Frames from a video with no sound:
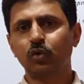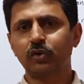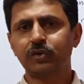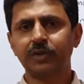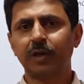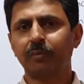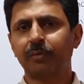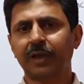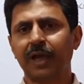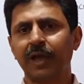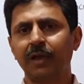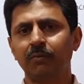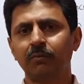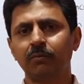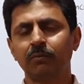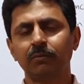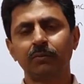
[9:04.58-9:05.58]
time,
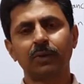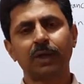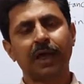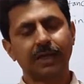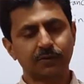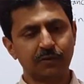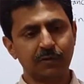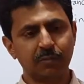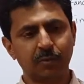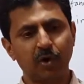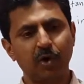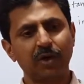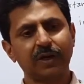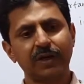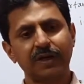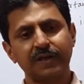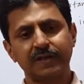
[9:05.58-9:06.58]
as we
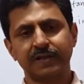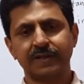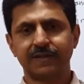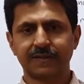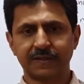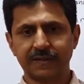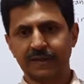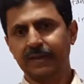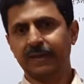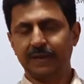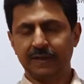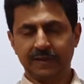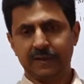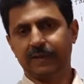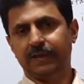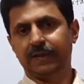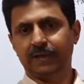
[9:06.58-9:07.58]
progress
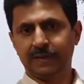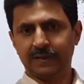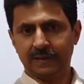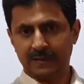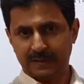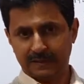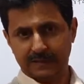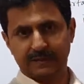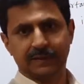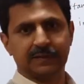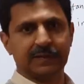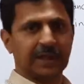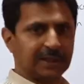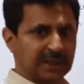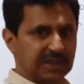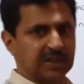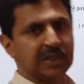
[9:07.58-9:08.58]
in the
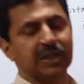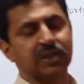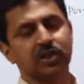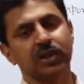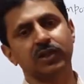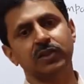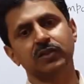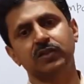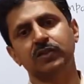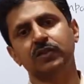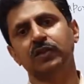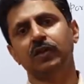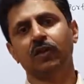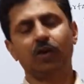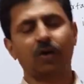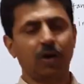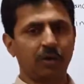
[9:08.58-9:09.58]
discussions of
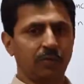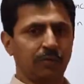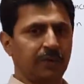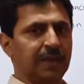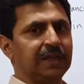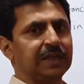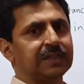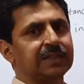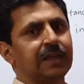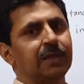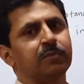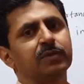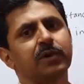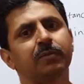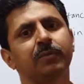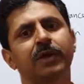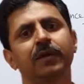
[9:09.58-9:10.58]
various types of
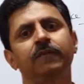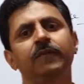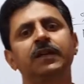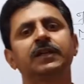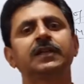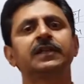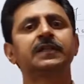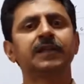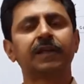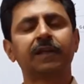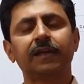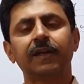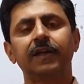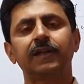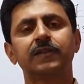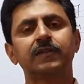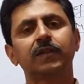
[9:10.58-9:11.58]
converter circuits,
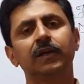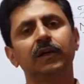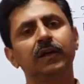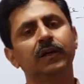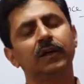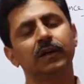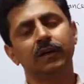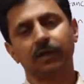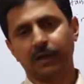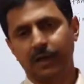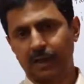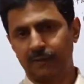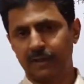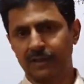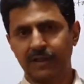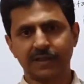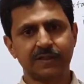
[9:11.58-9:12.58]
I will
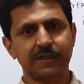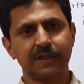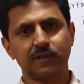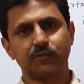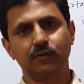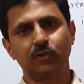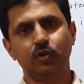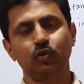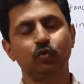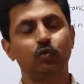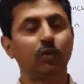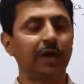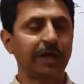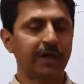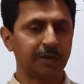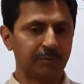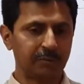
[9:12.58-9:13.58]
discuss with you where
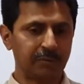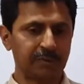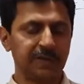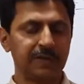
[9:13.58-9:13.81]
this